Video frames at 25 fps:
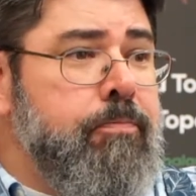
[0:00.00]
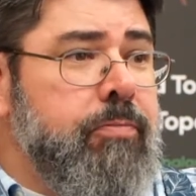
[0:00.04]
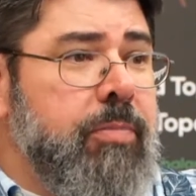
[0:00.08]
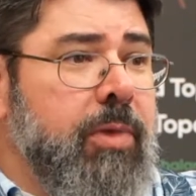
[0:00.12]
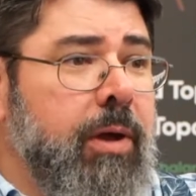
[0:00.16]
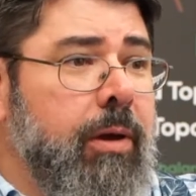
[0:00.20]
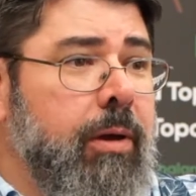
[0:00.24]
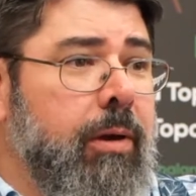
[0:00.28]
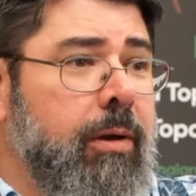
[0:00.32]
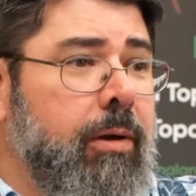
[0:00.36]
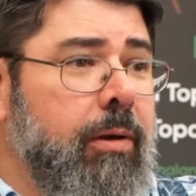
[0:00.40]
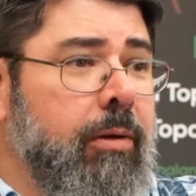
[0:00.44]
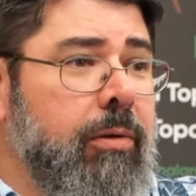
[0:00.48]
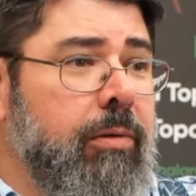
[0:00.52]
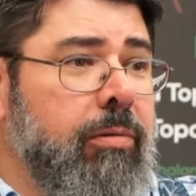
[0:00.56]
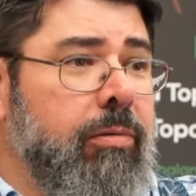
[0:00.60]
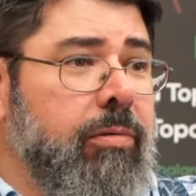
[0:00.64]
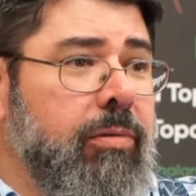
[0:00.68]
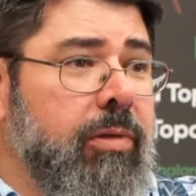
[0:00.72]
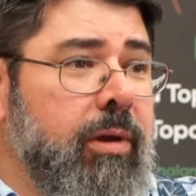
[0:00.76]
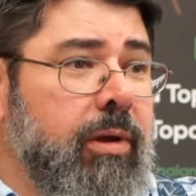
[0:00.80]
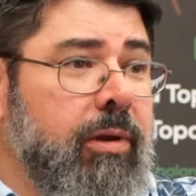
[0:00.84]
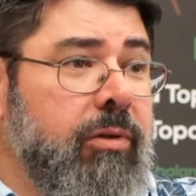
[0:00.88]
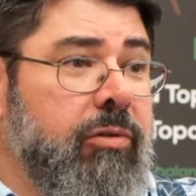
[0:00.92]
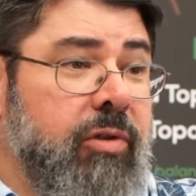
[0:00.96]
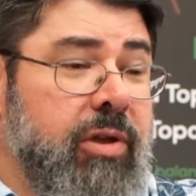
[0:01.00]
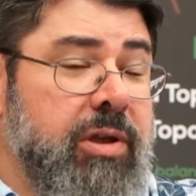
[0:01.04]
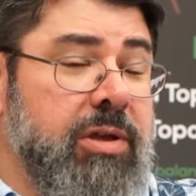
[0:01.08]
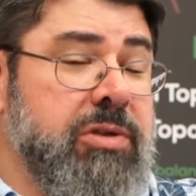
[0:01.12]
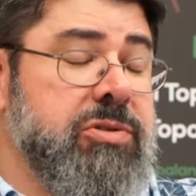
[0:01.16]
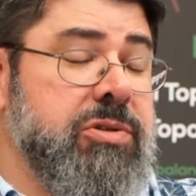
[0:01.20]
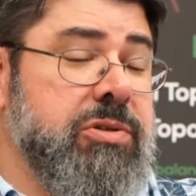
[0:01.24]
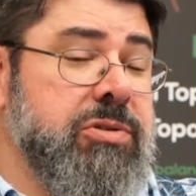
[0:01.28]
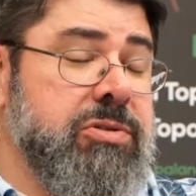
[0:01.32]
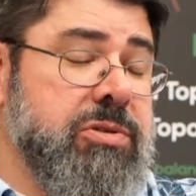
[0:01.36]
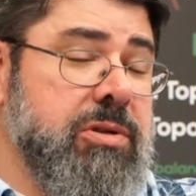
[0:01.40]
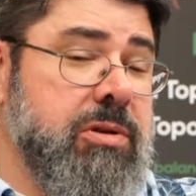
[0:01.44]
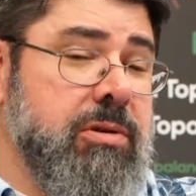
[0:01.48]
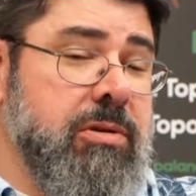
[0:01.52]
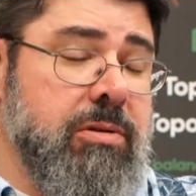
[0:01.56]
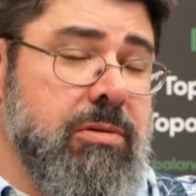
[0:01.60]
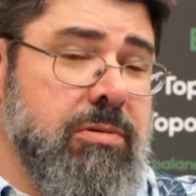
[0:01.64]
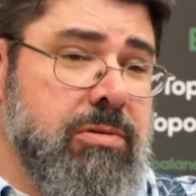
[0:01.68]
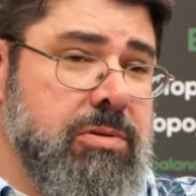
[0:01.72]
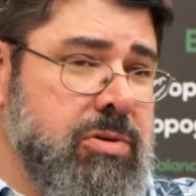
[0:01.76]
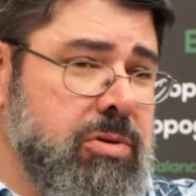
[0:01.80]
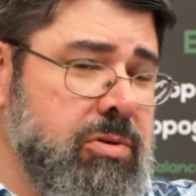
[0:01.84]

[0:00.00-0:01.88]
that it takes us to